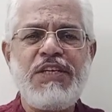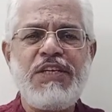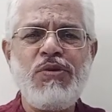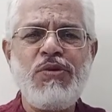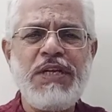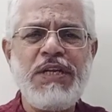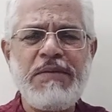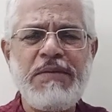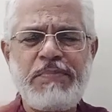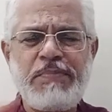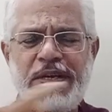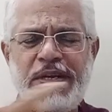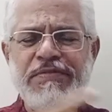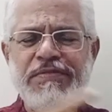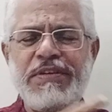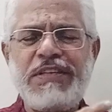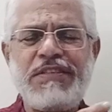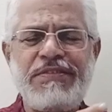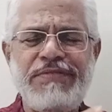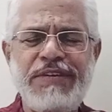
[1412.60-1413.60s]
You know, in a
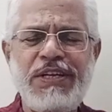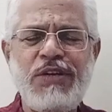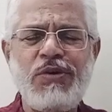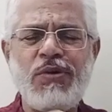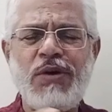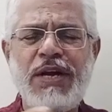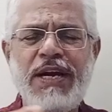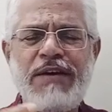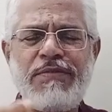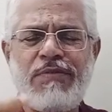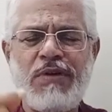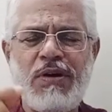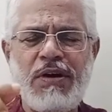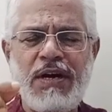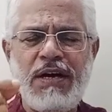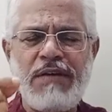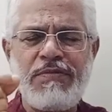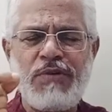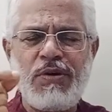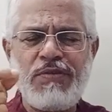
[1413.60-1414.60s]
previous video,
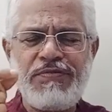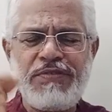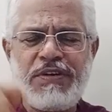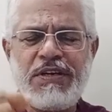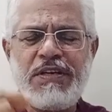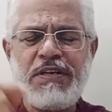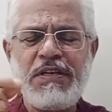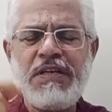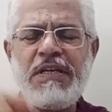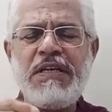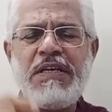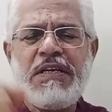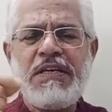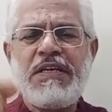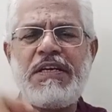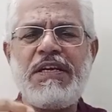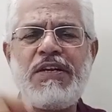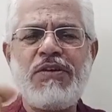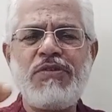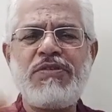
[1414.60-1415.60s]
I've often,
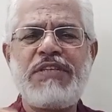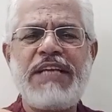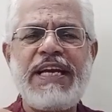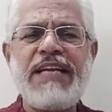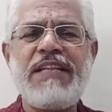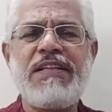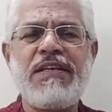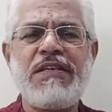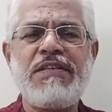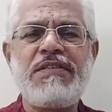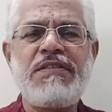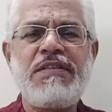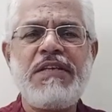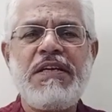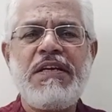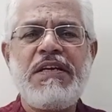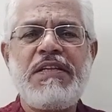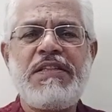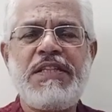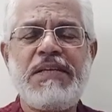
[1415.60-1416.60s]
you know, said this,
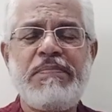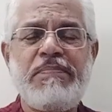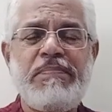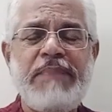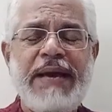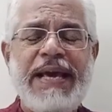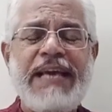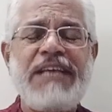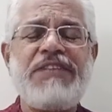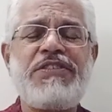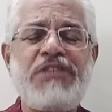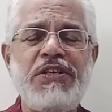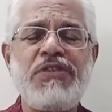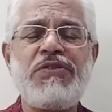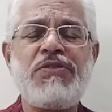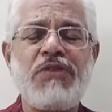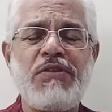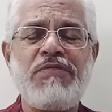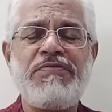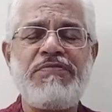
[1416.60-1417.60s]
the
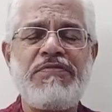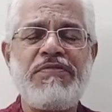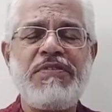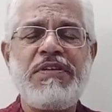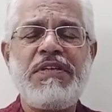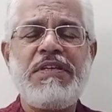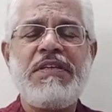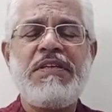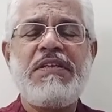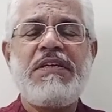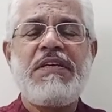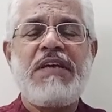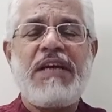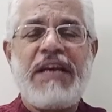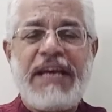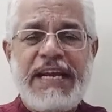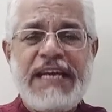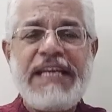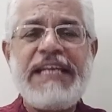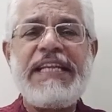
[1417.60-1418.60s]
basis of
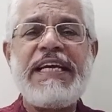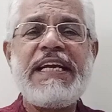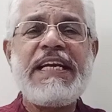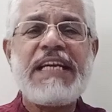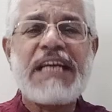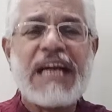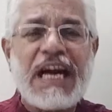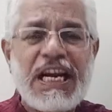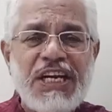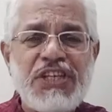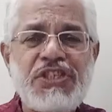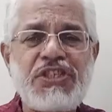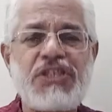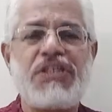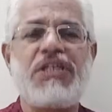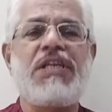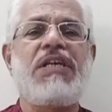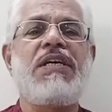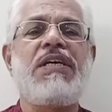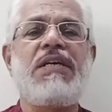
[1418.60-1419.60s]
Indian
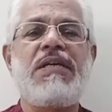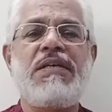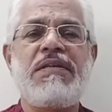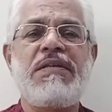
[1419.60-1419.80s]
culture